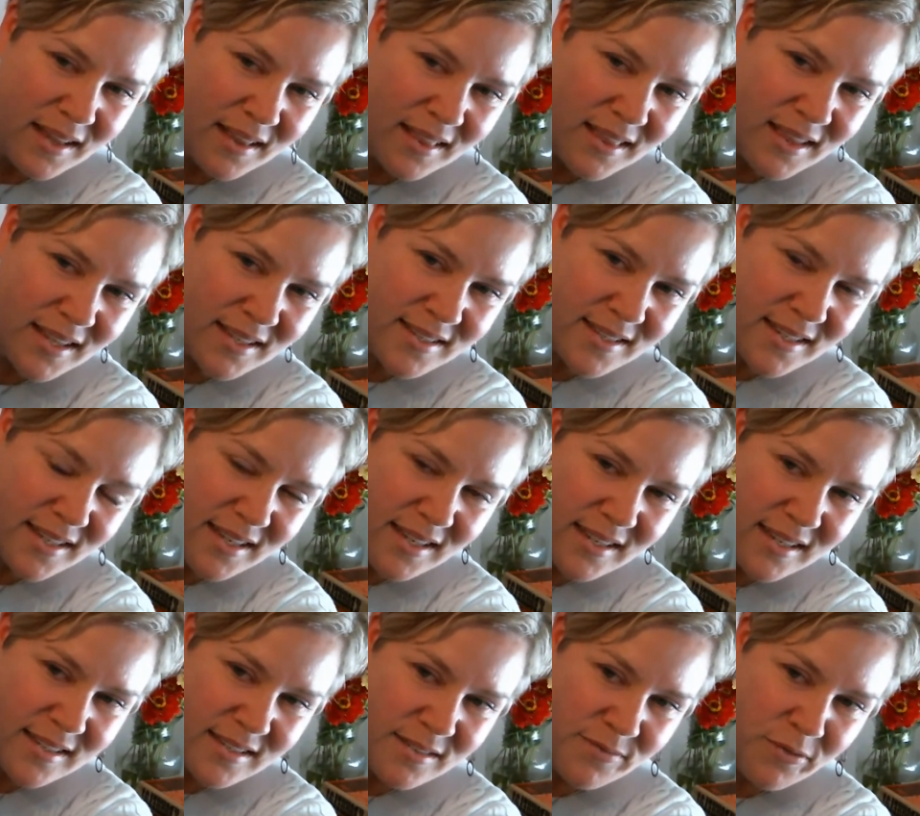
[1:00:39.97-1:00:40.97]
This
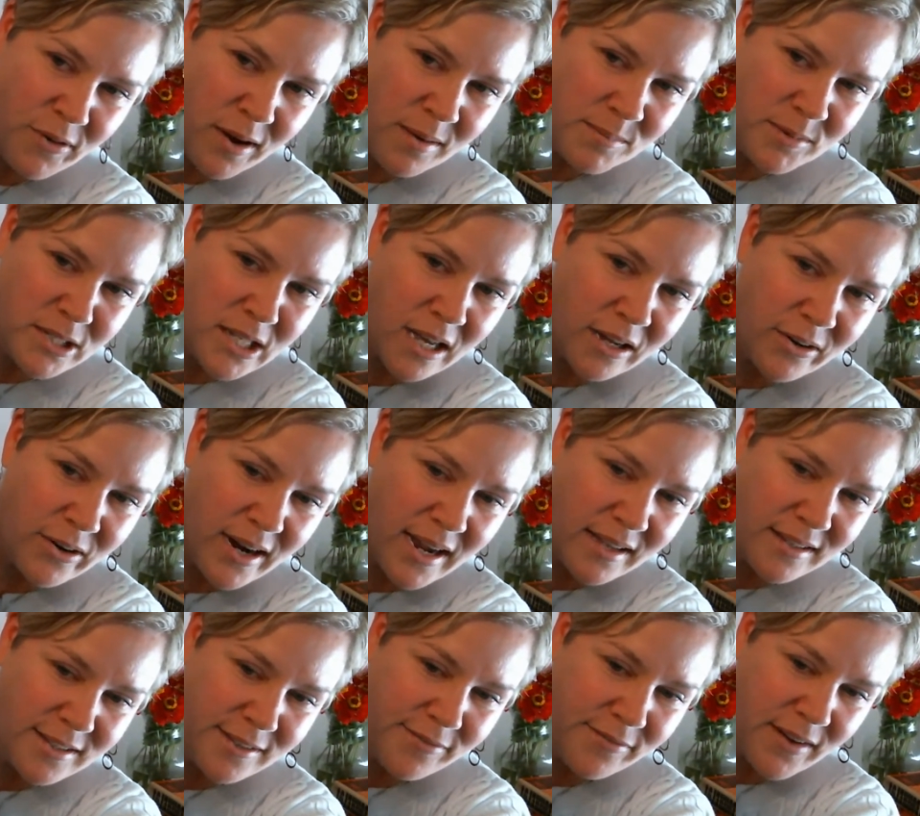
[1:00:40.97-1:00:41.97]
is from
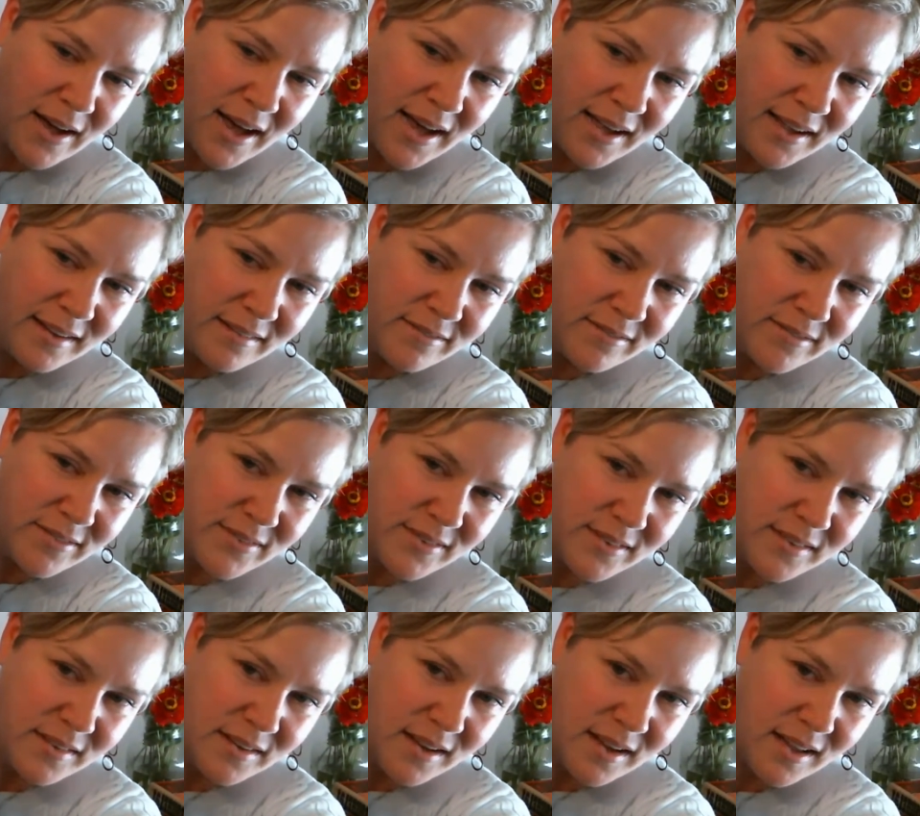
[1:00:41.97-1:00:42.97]
Slaughterhouse 5.
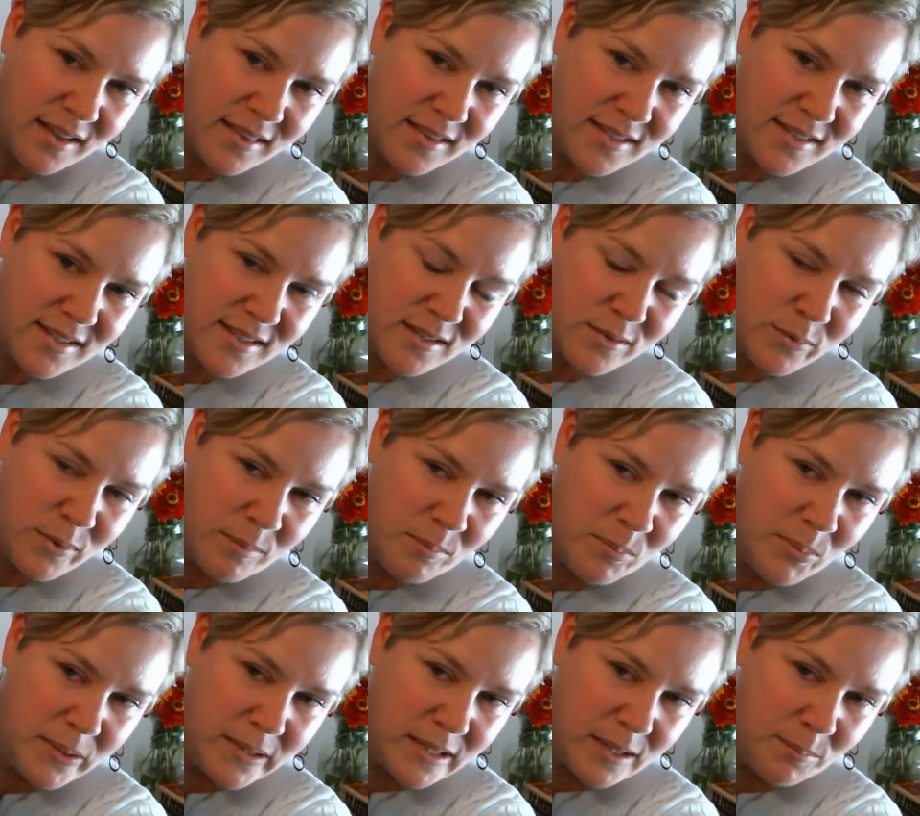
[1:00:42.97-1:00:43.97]
This is when
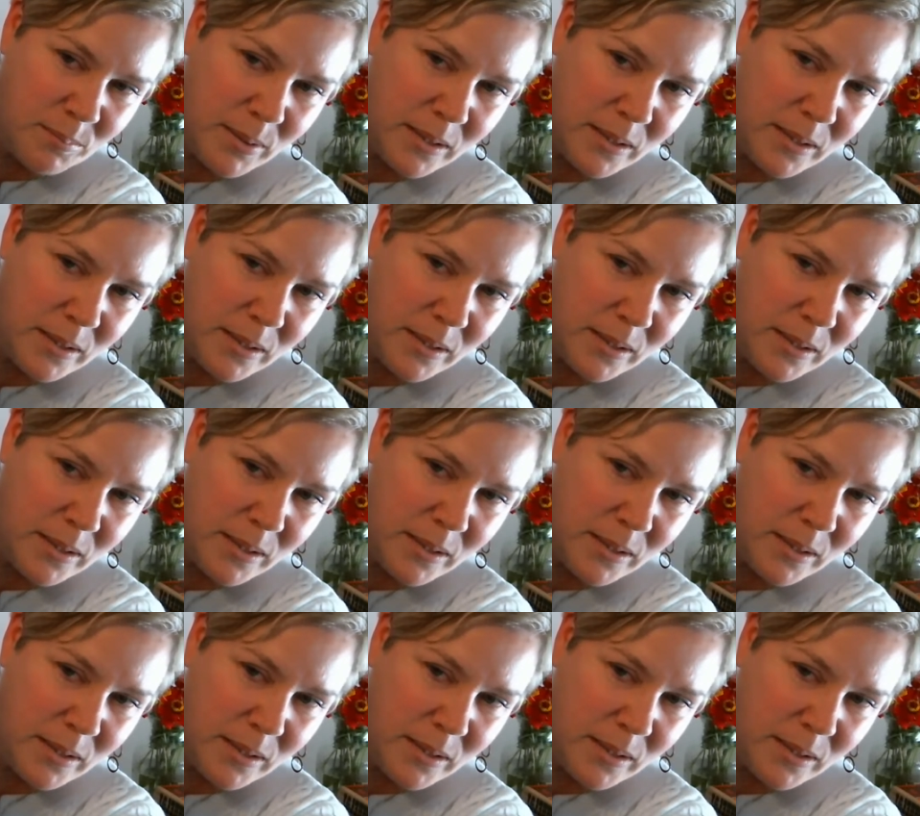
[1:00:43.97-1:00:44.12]
Billy